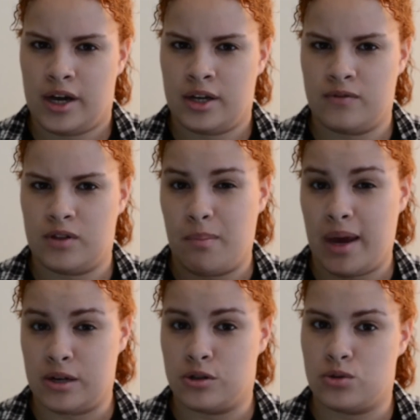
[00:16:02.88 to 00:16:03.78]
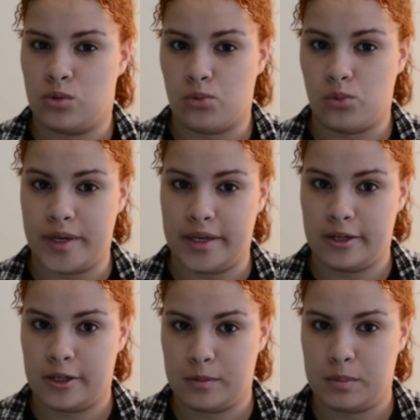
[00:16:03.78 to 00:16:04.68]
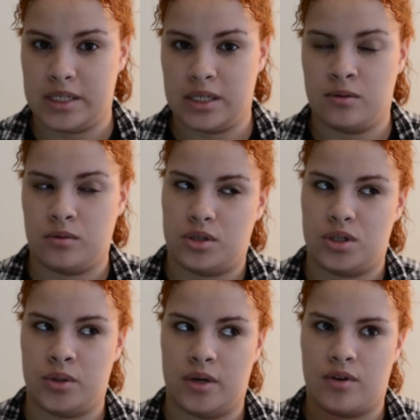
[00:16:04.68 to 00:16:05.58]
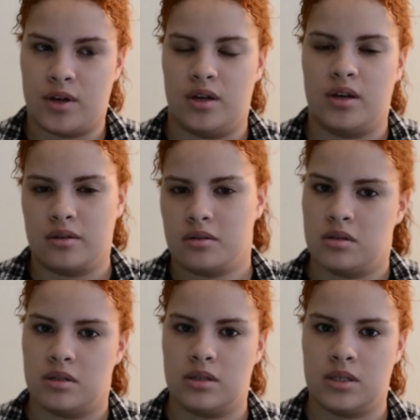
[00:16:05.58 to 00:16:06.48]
kind of in the past week because I didn't want to show everything because